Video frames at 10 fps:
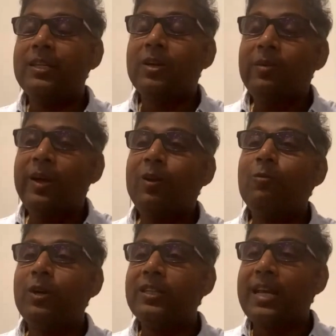aware
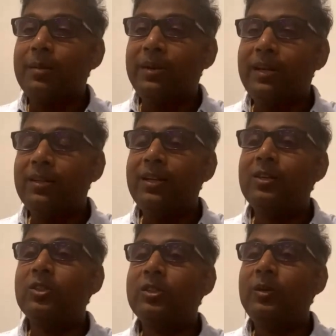of what is happening in the
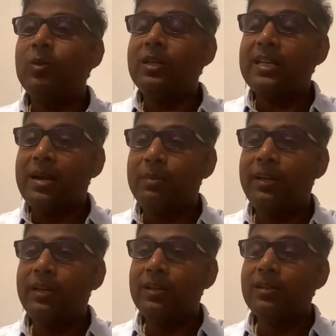industry, what is
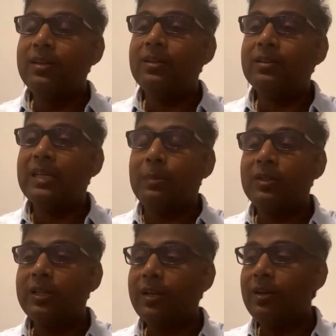happening in the
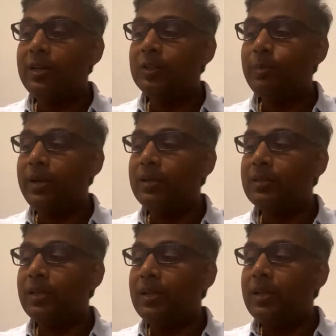cybersecurity
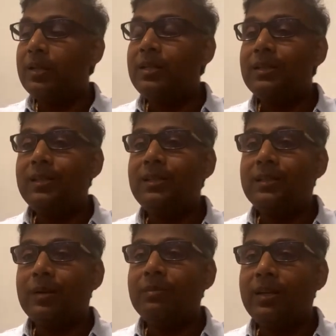space, this
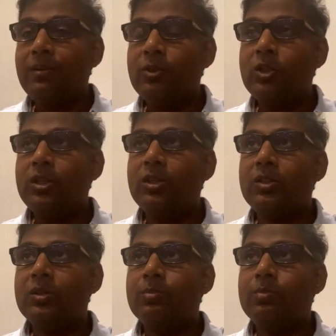is something which
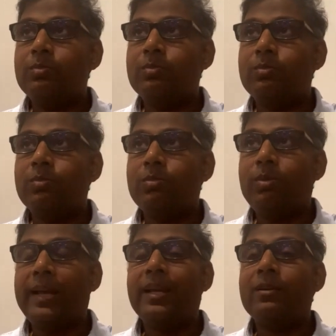is
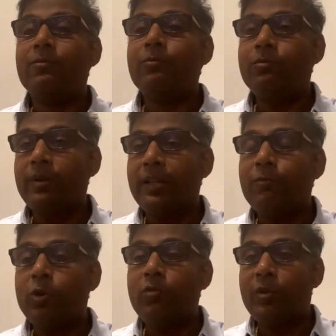like in
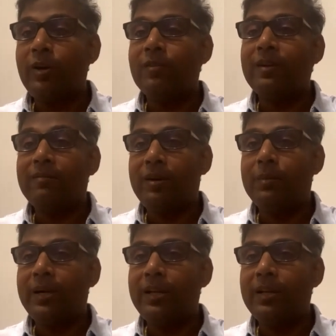the forefront of
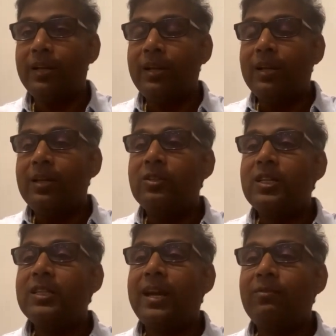everybody. You
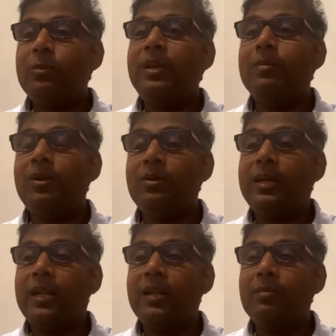just have to be able to
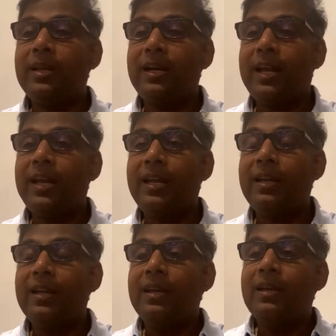tell them that,
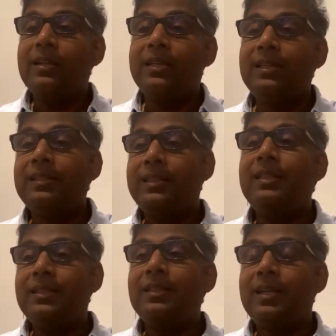hey,
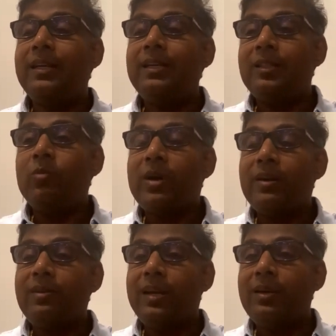this is the reason
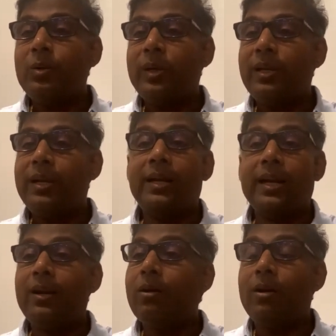why we are doing it,
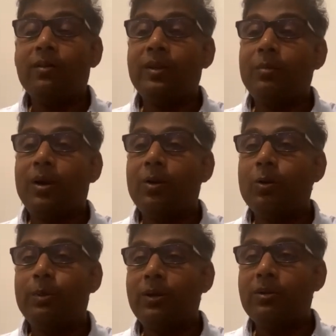and all of them are
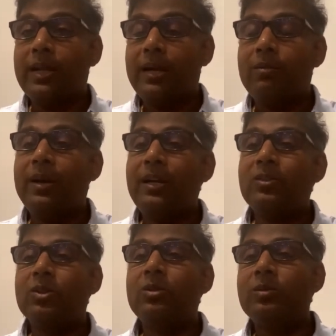open to that,
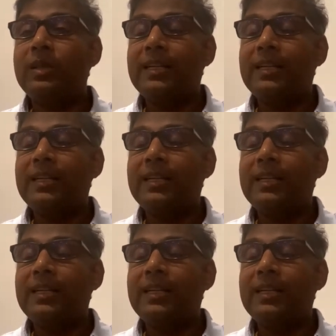right? So